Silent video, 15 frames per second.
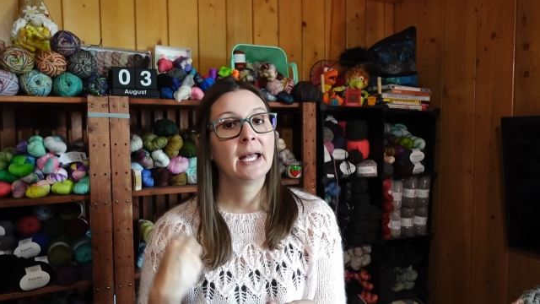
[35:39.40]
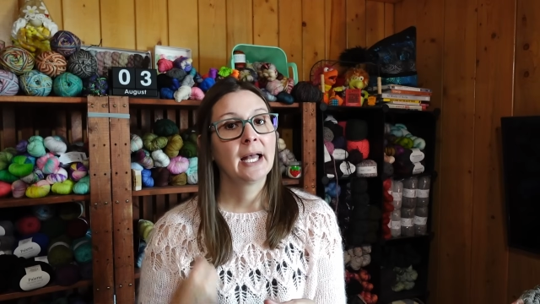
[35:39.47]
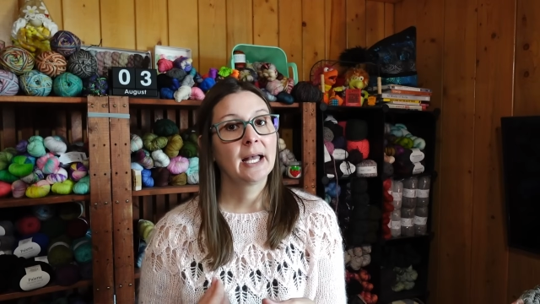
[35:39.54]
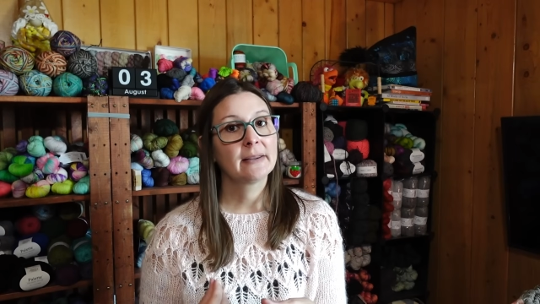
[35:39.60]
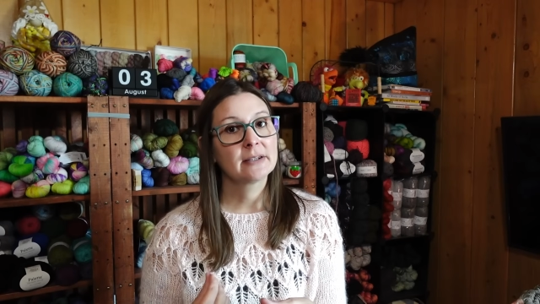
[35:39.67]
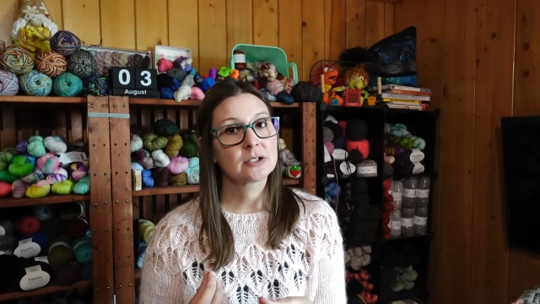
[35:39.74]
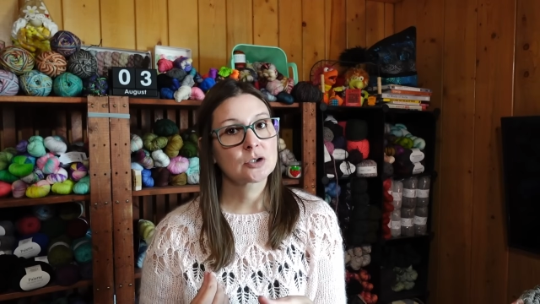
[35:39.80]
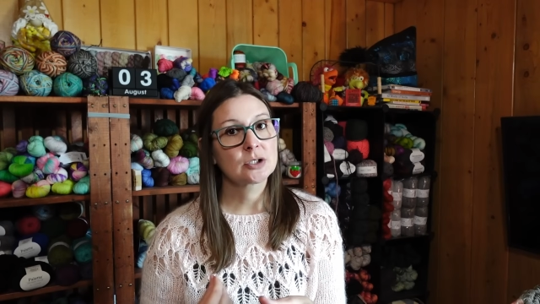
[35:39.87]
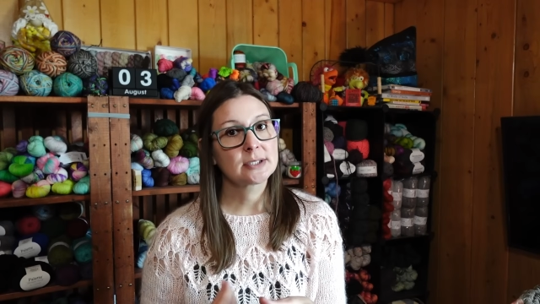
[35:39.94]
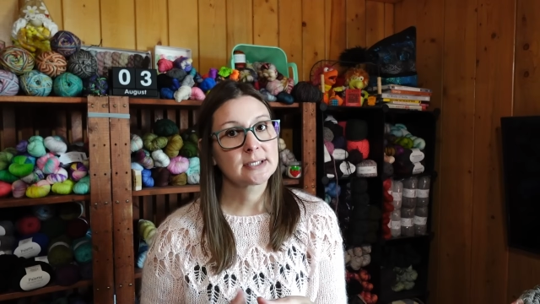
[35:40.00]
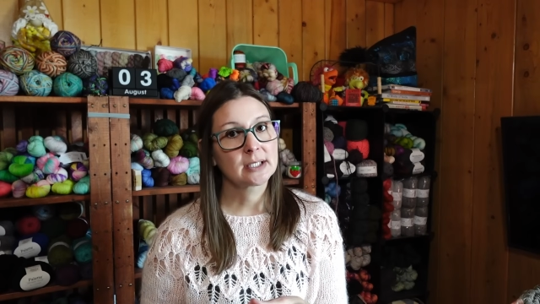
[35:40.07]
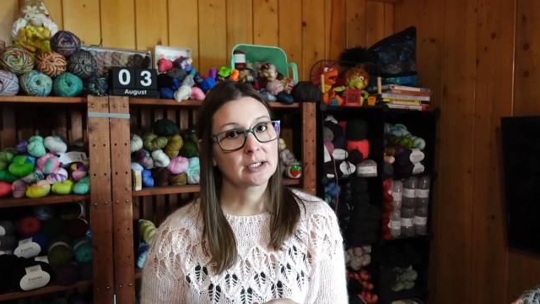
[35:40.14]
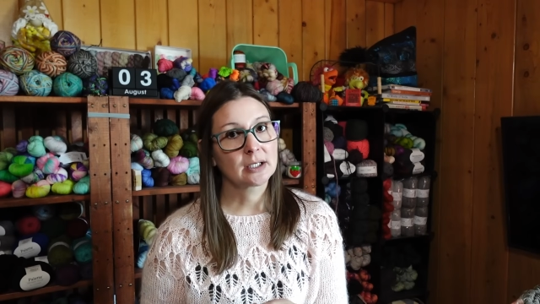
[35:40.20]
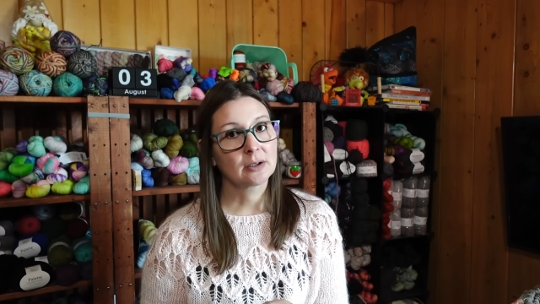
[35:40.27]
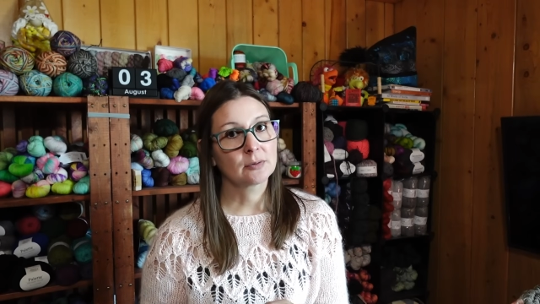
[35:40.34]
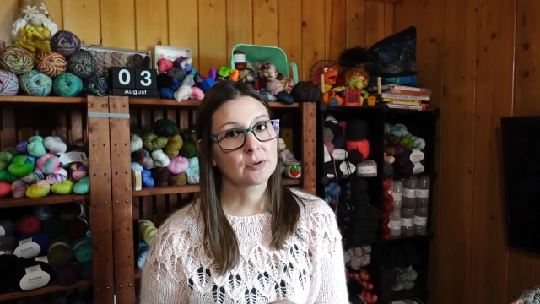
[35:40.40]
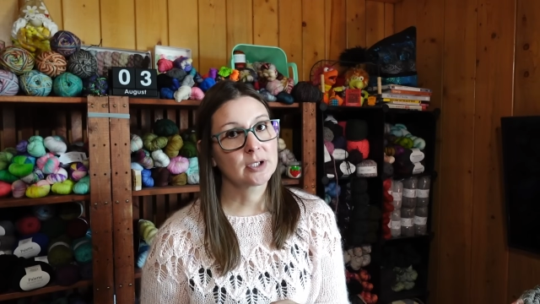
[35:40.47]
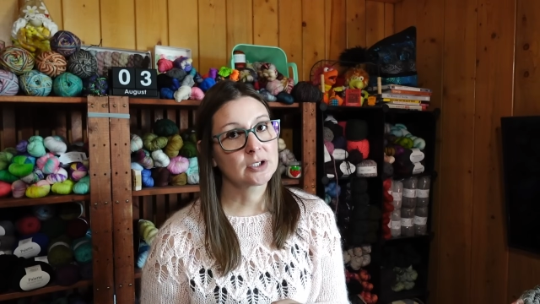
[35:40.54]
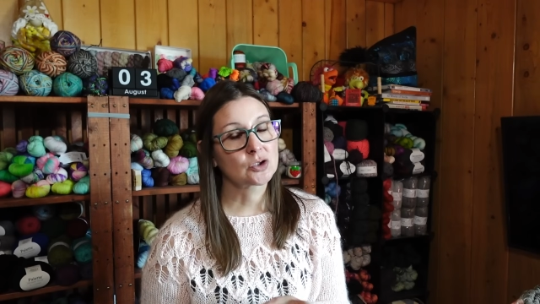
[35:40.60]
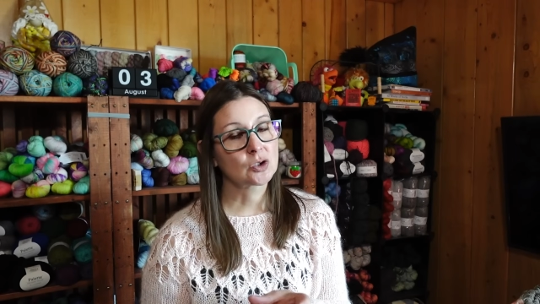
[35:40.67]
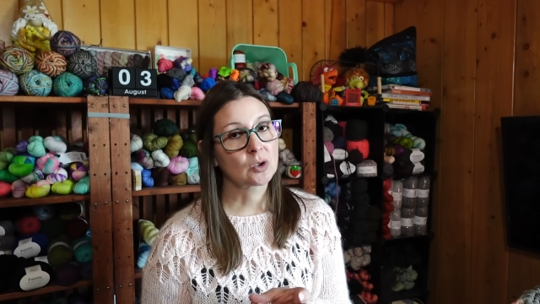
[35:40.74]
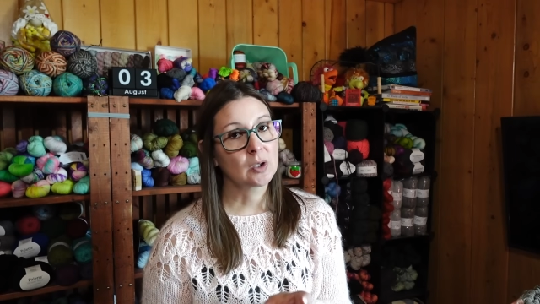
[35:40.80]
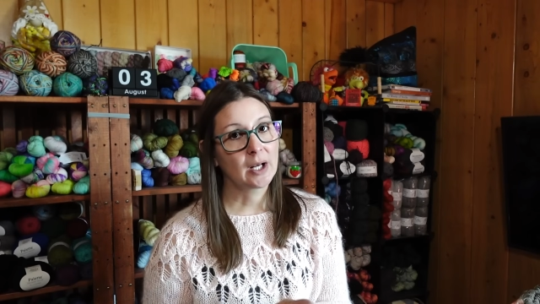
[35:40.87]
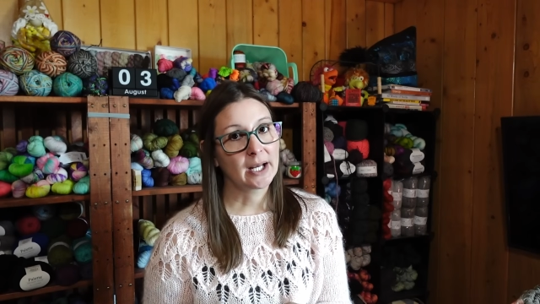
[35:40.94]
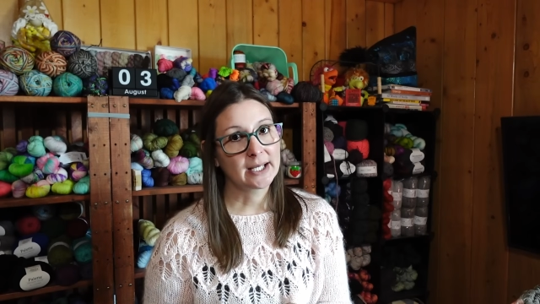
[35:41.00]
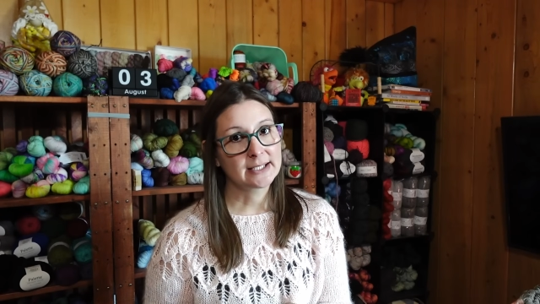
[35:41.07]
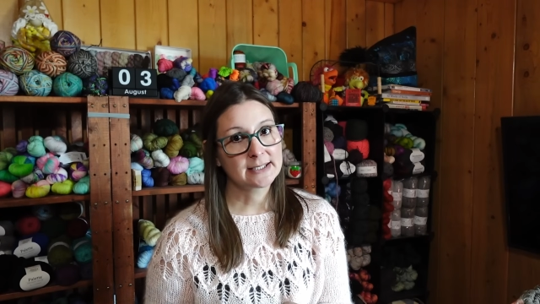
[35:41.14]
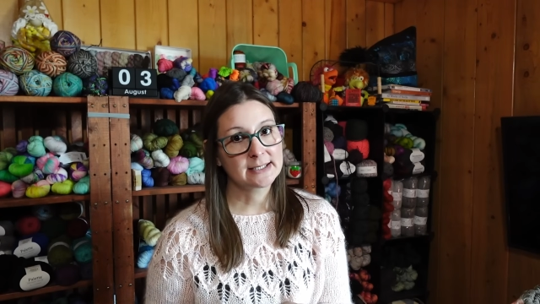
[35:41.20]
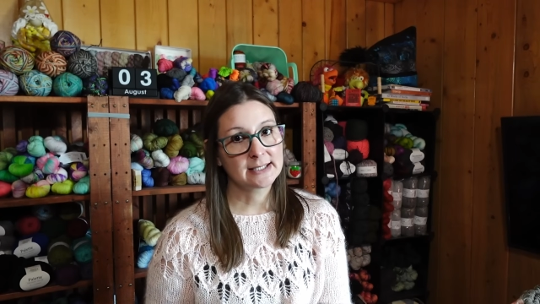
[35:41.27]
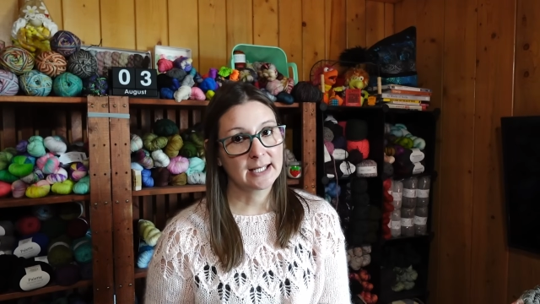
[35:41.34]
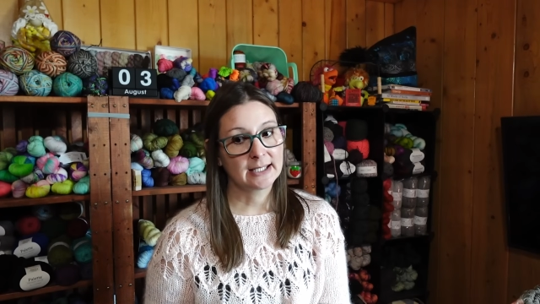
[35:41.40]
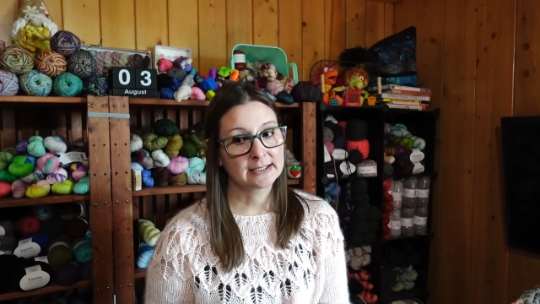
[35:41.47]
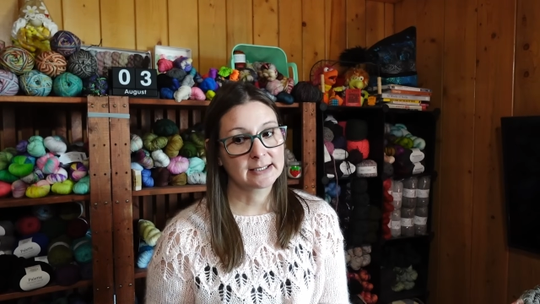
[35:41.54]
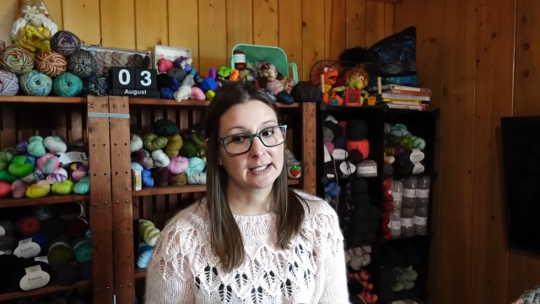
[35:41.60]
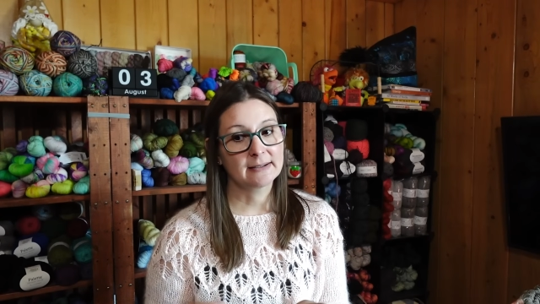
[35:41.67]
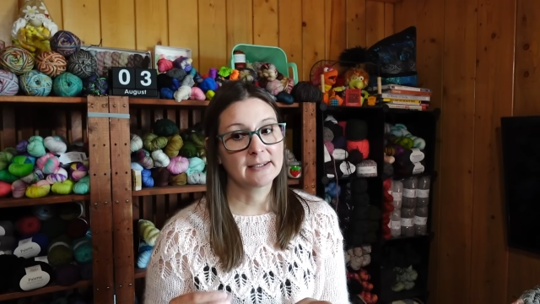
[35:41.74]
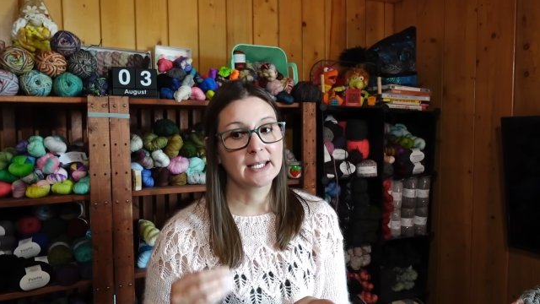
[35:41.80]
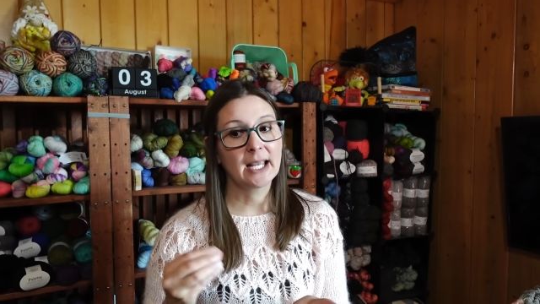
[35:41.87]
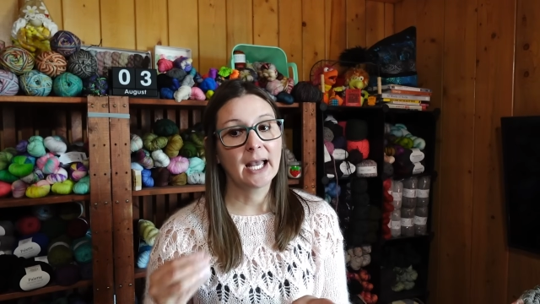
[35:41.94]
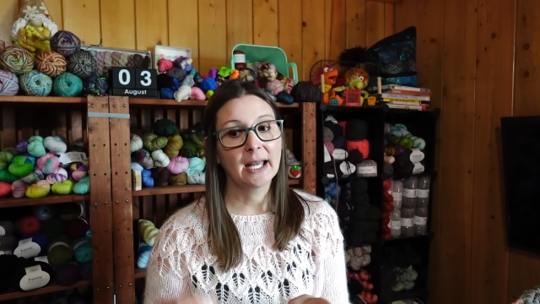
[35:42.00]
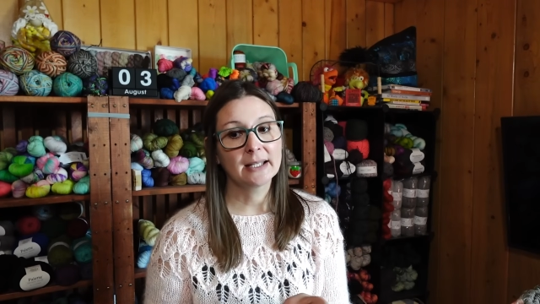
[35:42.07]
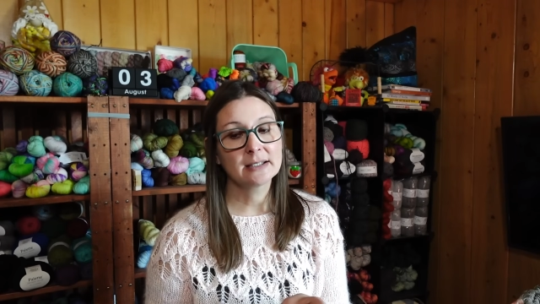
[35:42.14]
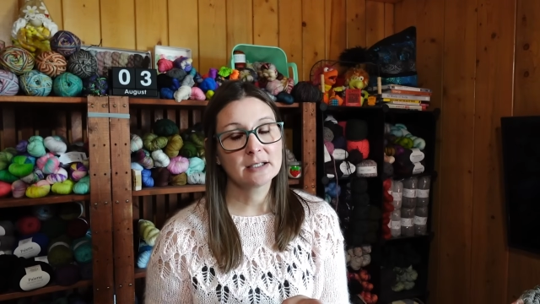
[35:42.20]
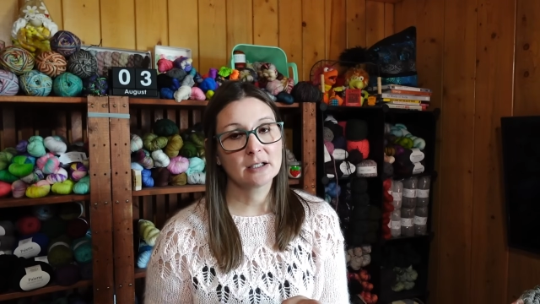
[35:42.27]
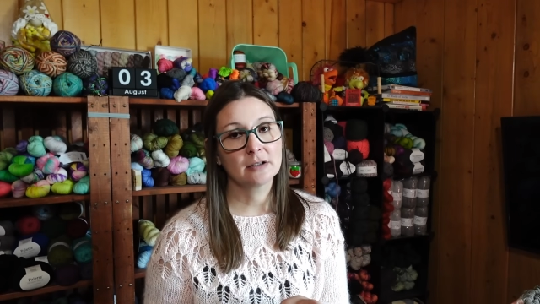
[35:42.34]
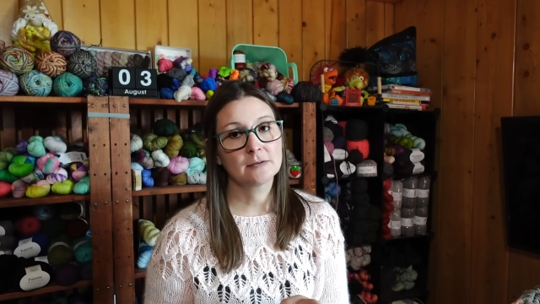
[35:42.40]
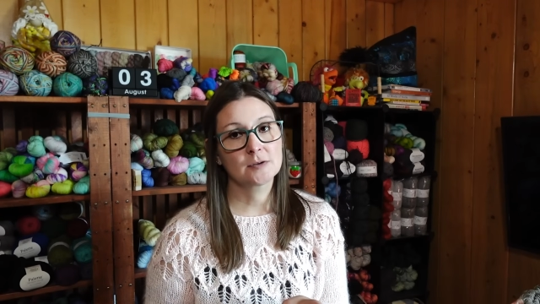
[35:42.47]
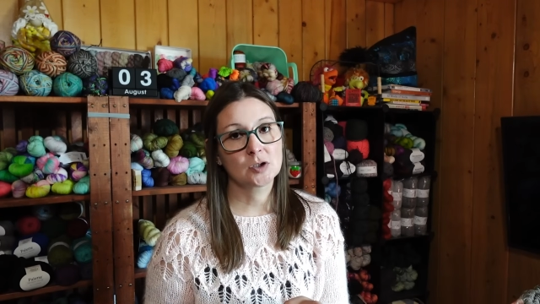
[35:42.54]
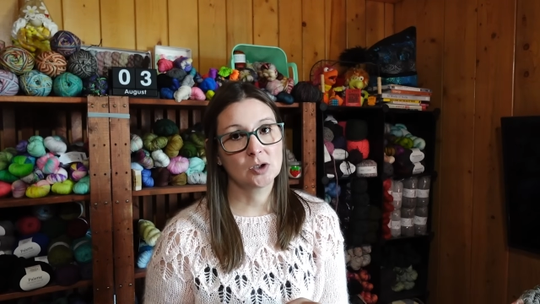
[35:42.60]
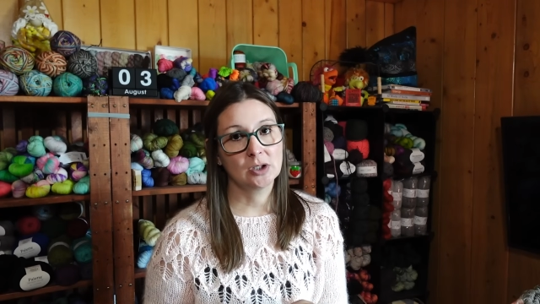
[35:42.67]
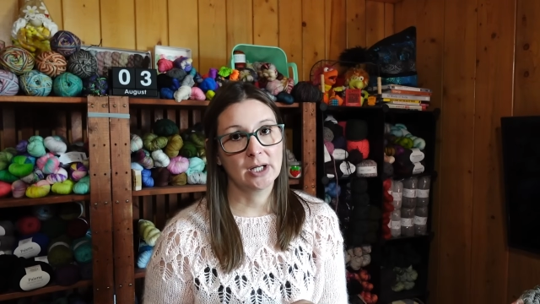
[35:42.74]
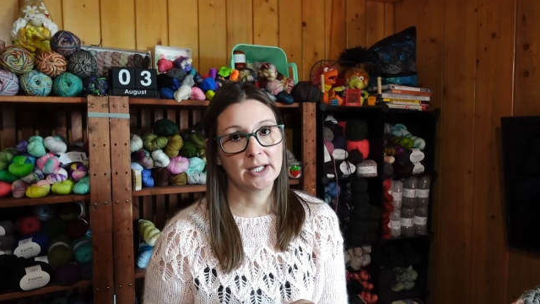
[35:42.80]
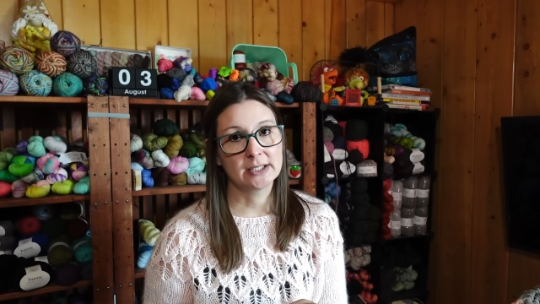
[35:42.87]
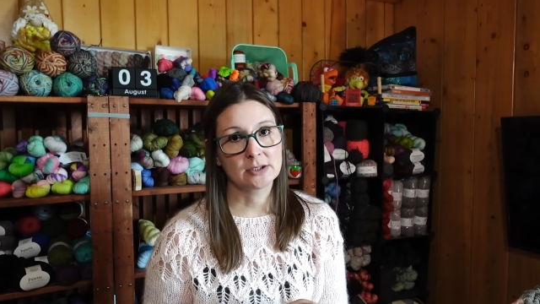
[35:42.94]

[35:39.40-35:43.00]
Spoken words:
And then she sent out the July set at the end of July.